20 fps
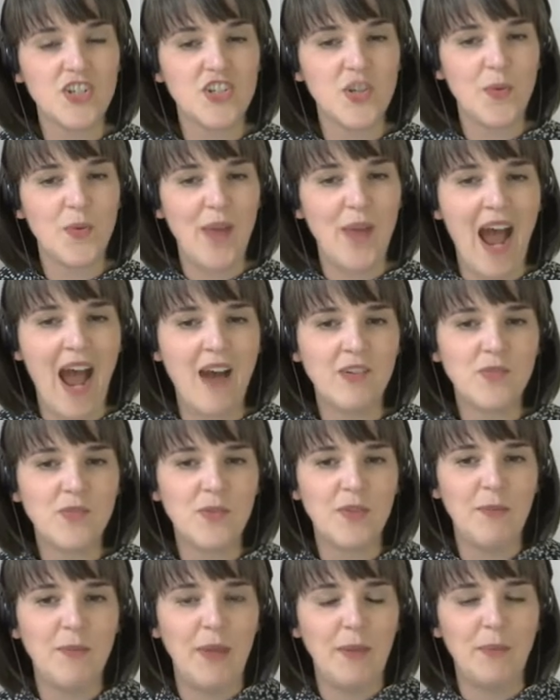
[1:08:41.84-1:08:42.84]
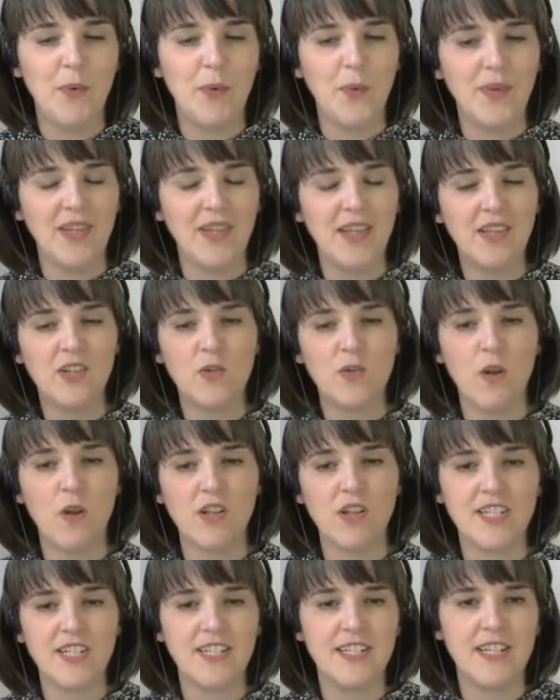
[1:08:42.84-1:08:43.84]
that we had with people within the
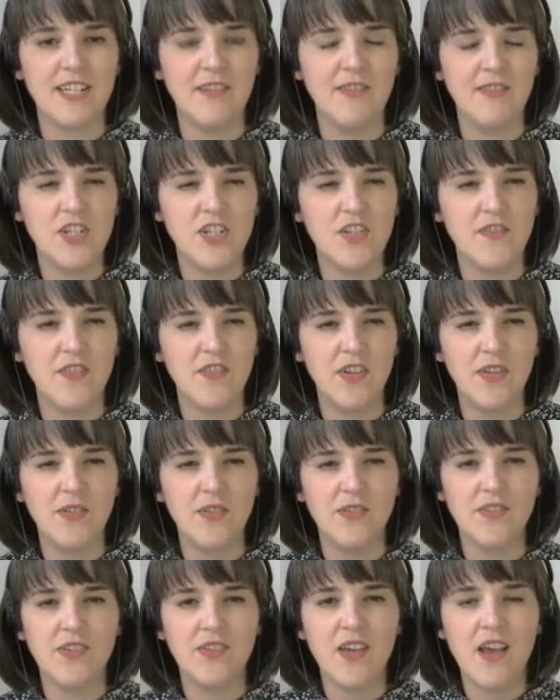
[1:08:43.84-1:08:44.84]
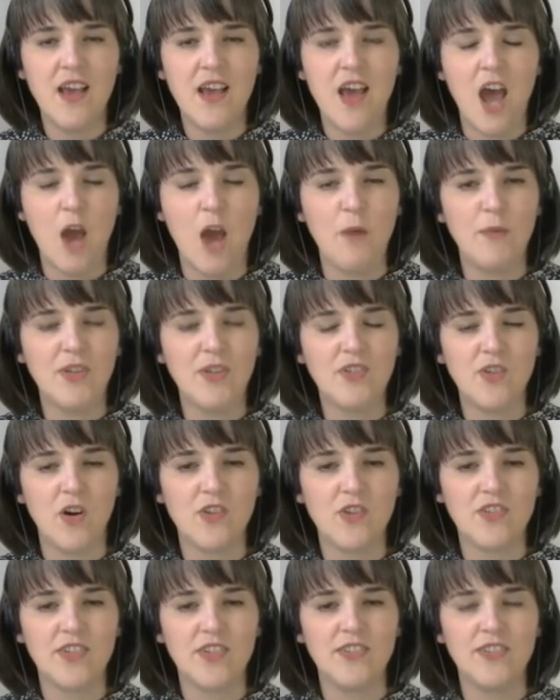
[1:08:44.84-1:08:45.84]
qualitative interviews and with
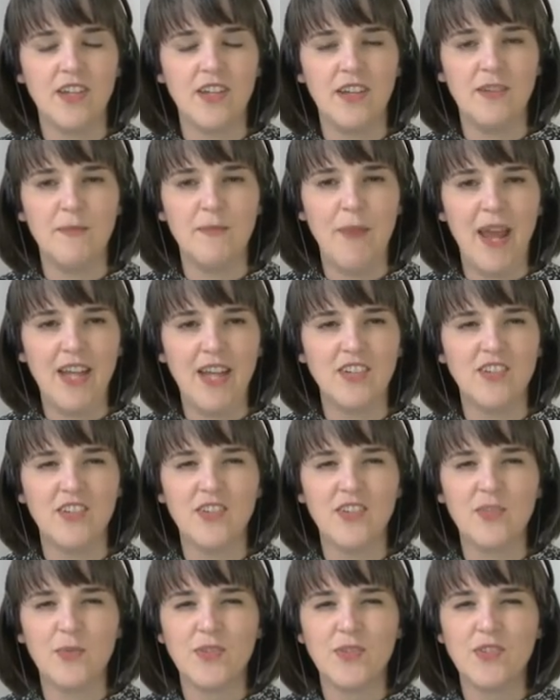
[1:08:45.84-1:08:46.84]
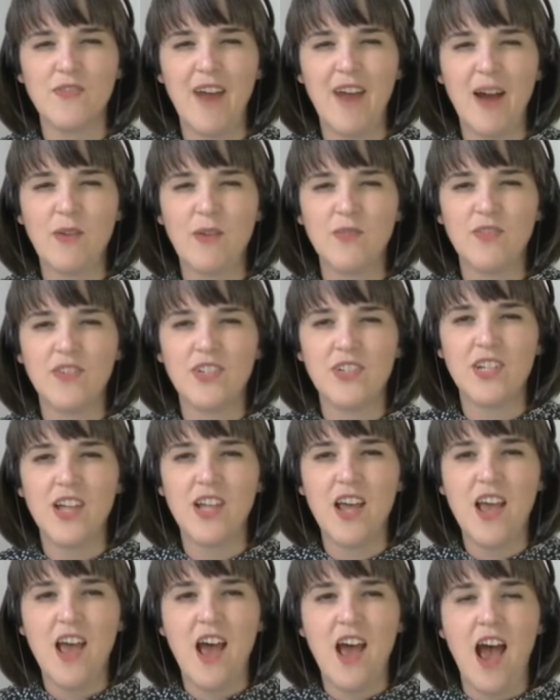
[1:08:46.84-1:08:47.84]
doctors and patients was around
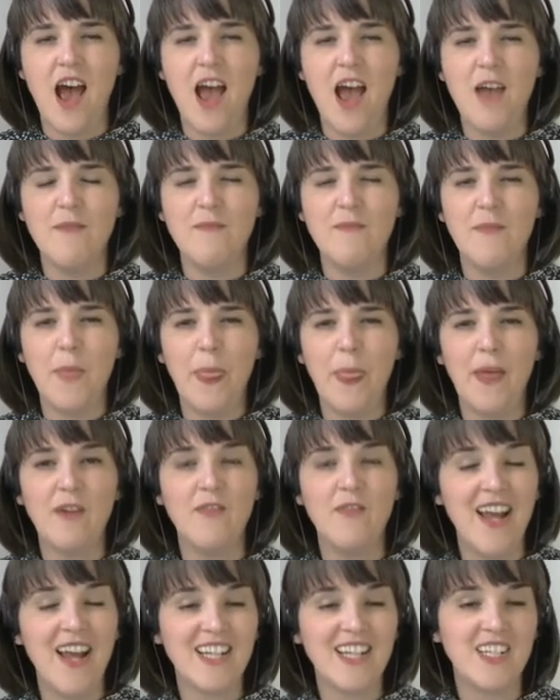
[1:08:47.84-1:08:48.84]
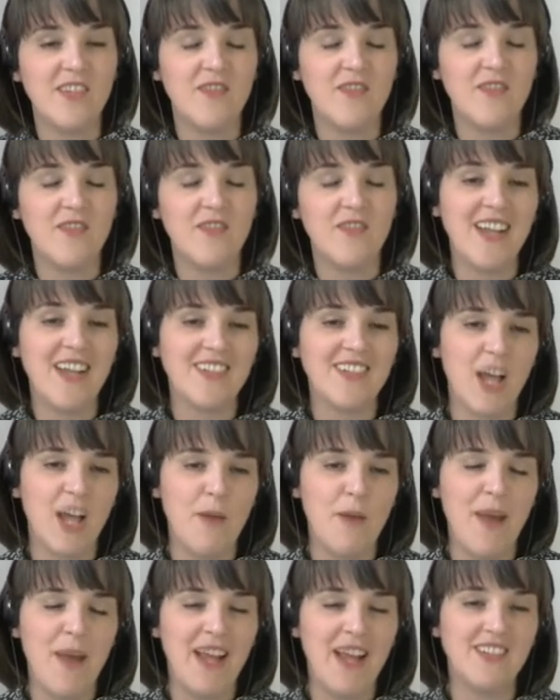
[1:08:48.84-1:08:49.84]
effective awareness
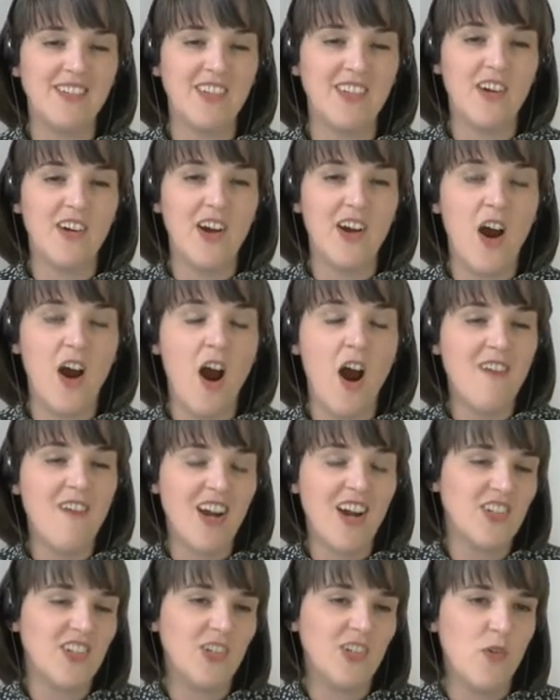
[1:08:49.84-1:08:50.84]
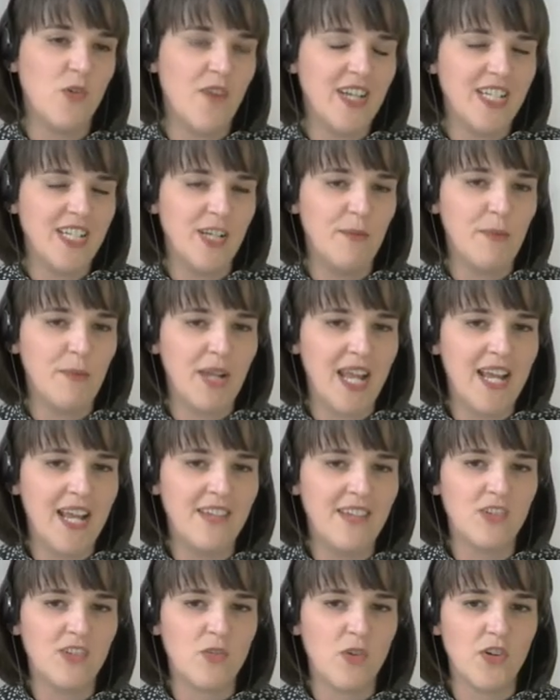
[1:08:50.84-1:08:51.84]
campaigns that are actually already in
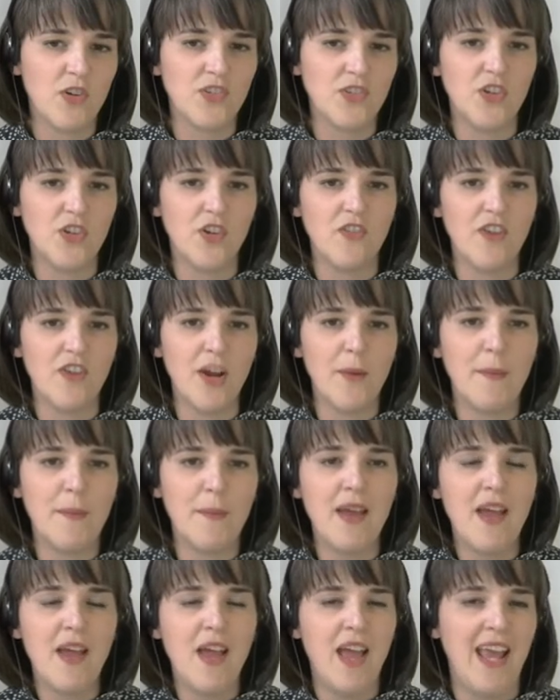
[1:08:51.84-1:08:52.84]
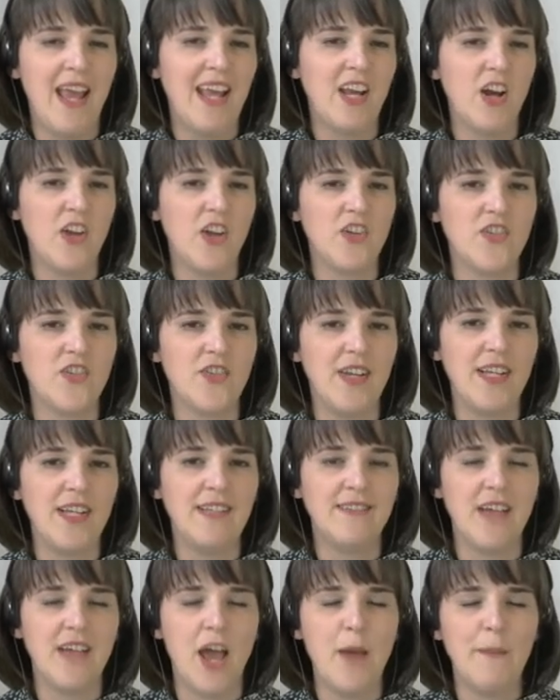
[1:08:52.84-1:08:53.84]
place across Europe in
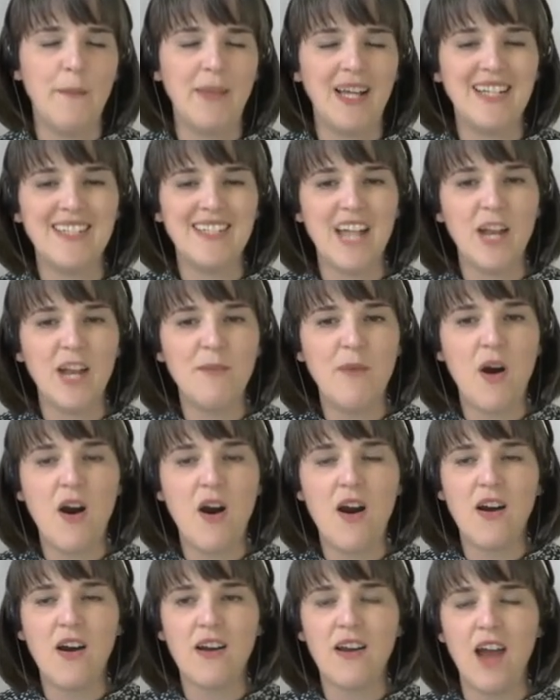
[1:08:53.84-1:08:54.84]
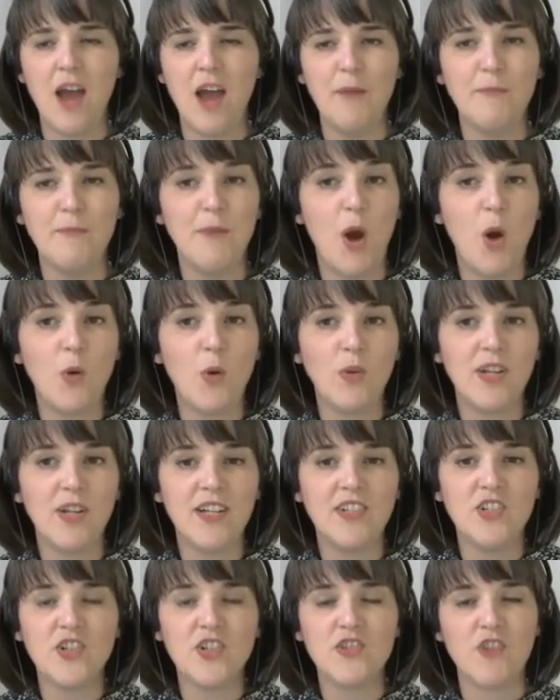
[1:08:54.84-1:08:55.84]
countries like Denmark and
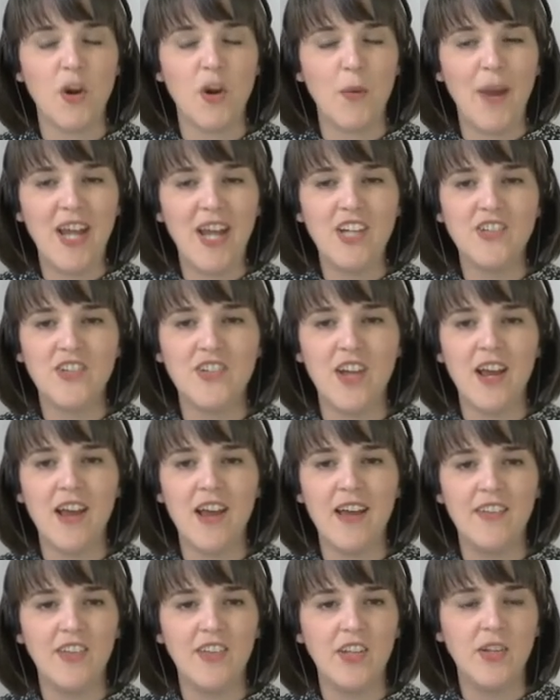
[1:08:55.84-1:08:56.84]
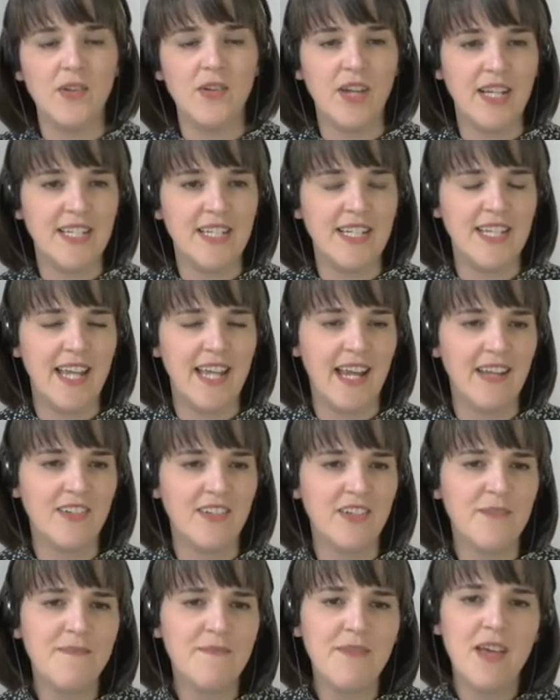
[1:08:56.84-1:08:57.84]
Poland, Croatia and the United
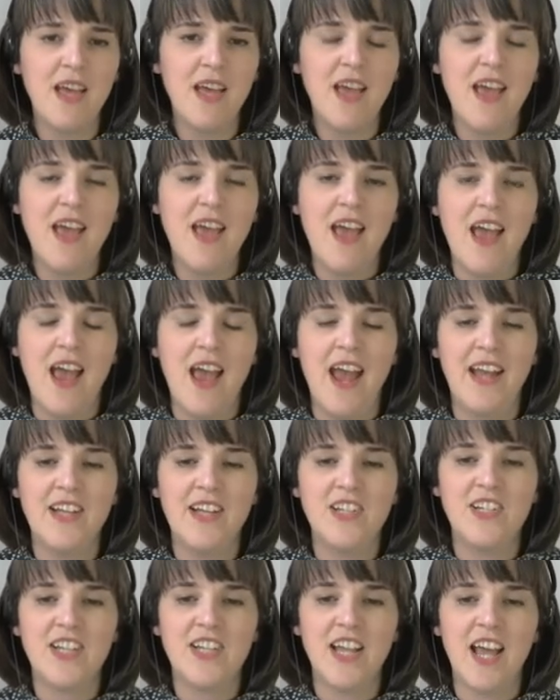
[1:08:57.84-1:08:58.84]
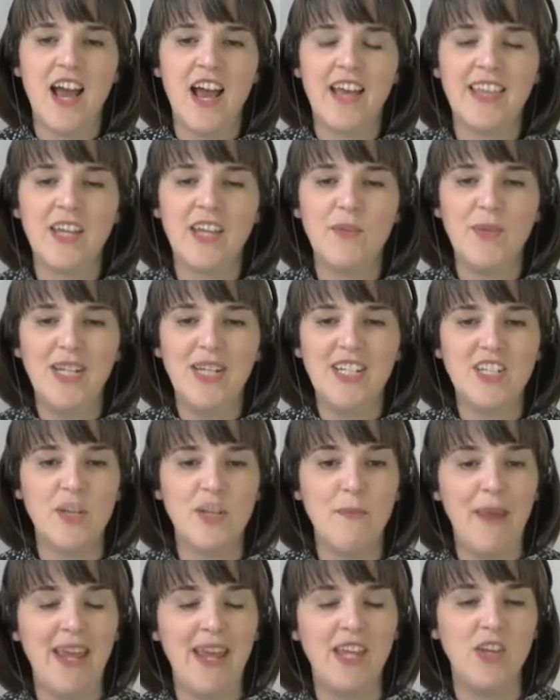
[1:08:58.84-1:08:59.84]
Kingdom. And I think we need to
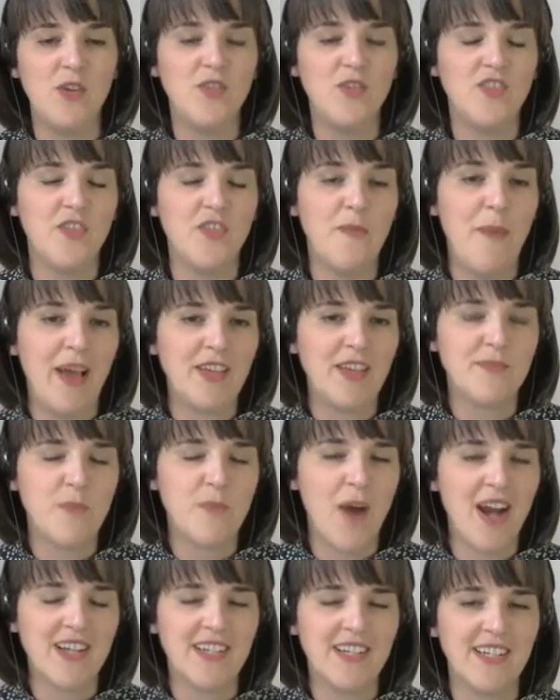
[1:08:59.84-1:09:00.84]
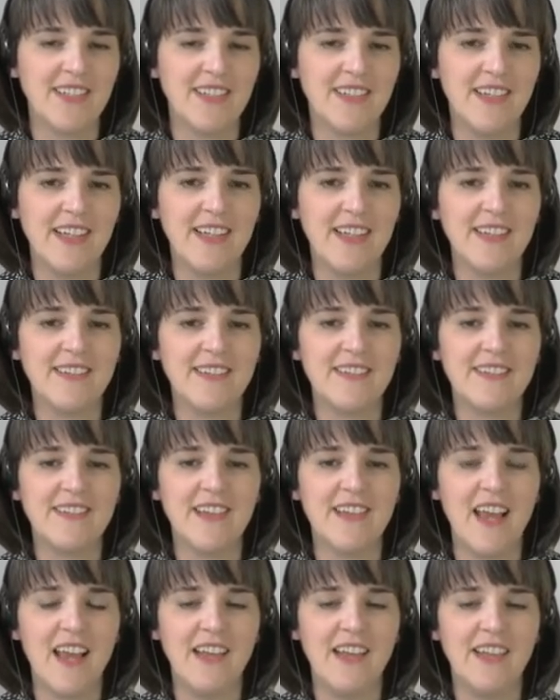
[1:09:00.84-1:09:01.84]
make use of best practice in
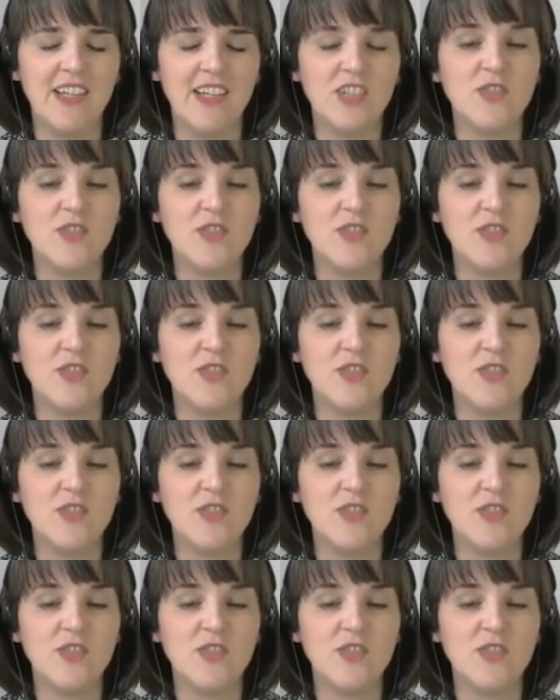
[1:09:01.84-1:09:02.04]
this